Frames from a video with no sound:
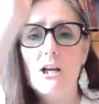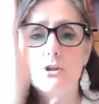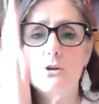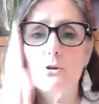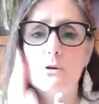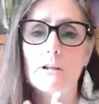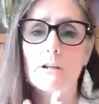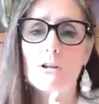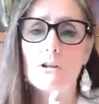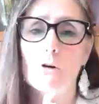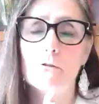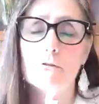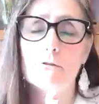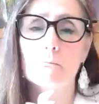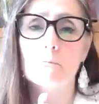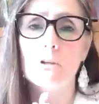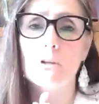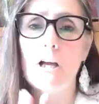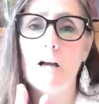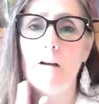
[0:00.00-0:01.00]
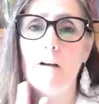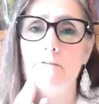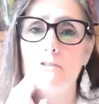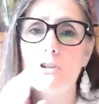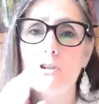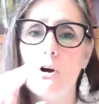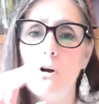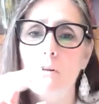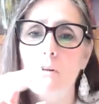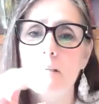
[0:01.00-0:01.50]
You can go from love
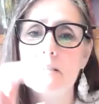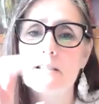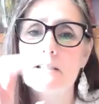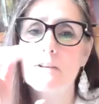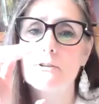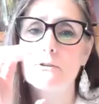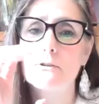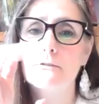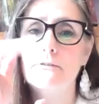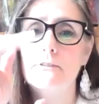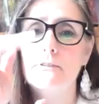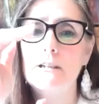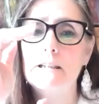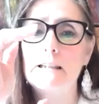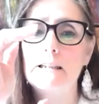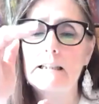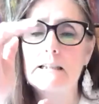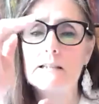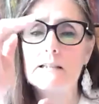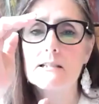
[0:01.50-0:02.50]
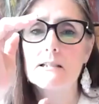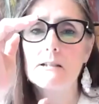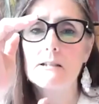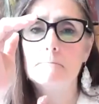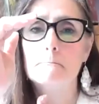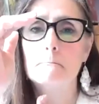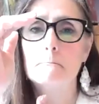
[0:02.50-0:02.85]
to all these other feelings,